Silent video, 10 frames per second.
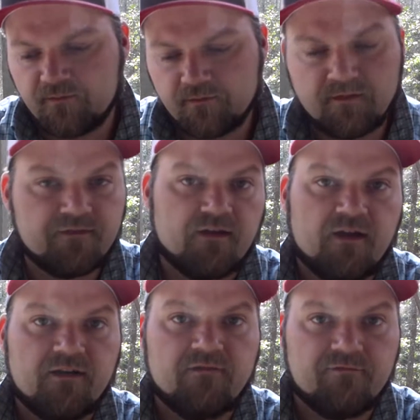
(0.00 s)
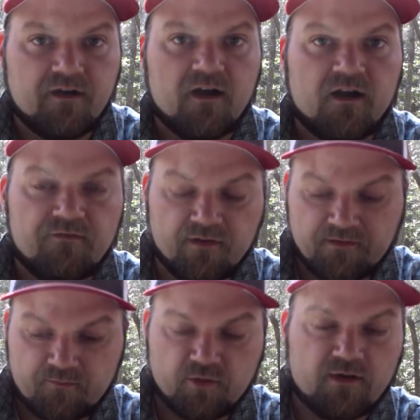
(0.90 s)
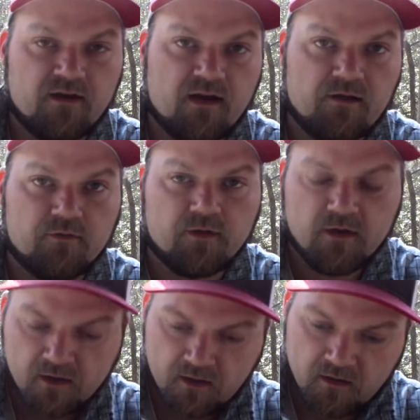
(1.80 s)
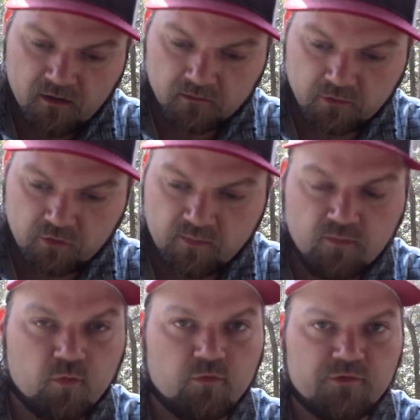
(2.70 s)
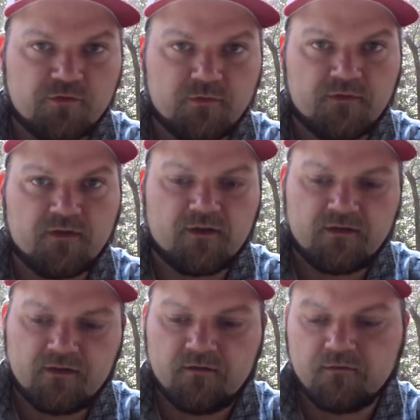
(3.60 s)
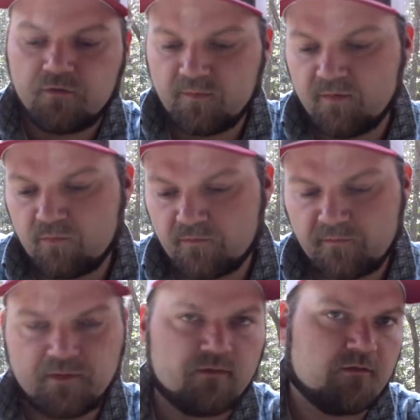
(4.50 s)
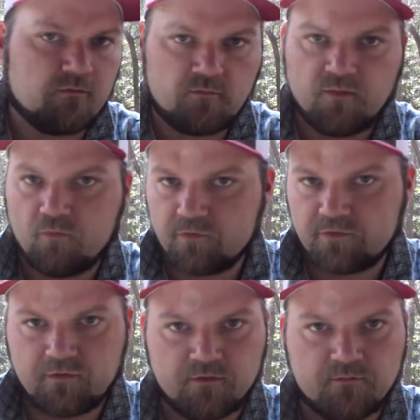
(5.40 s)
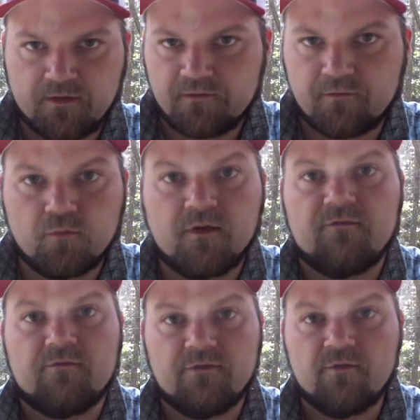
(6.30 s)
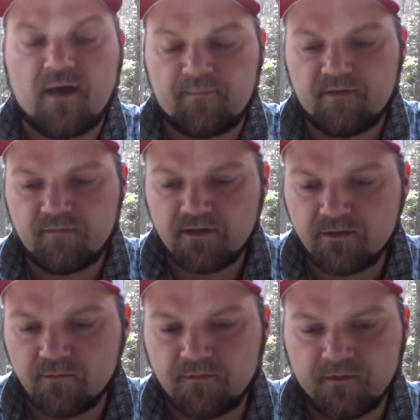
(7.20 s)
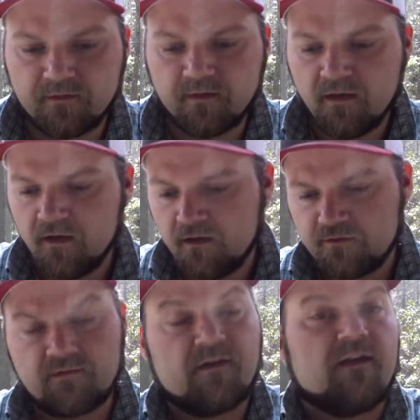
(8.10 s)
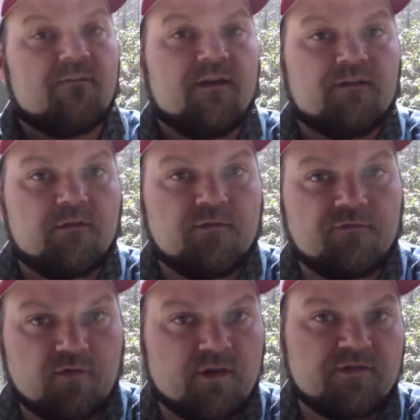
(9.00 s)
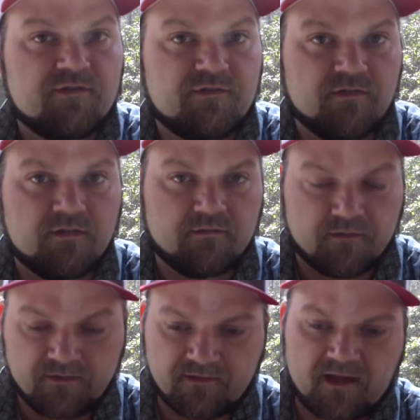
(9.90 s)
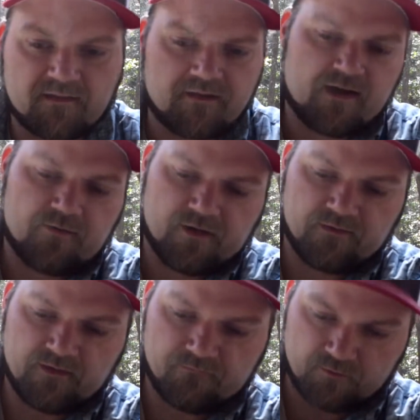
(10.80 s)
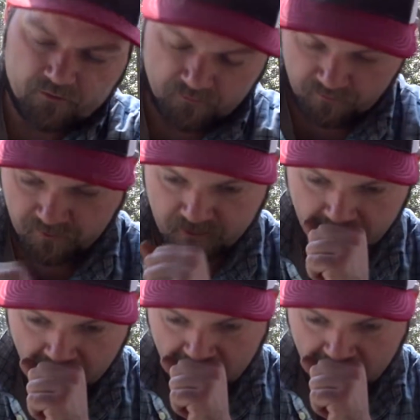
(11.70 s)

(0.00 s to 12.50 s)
So let's say I need 5, I separate it out a little bit more juice than I need, a little bit more spirit, a little bit more sugar, mixer, whatever you happen to be using, so that I can make those fresh, so that they're exactly how I intend for them to be.